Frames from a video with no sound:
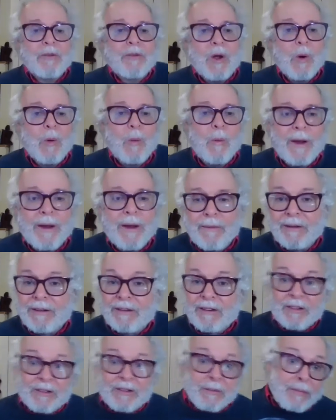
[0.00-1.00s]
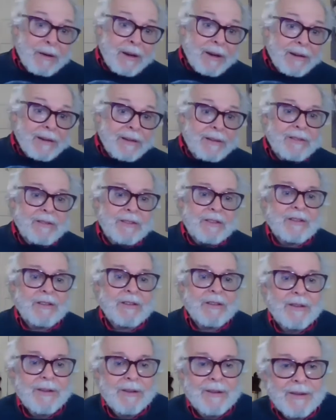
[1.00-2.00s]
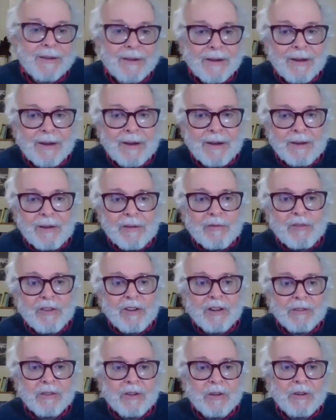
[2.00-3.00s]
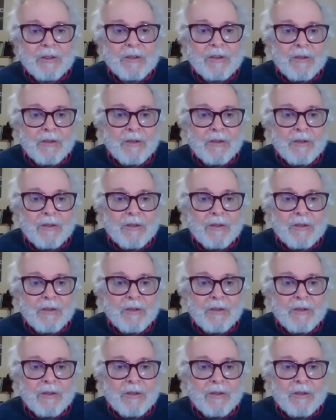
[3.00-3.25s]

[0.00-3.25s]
nowhere. It disappears. You feel good. You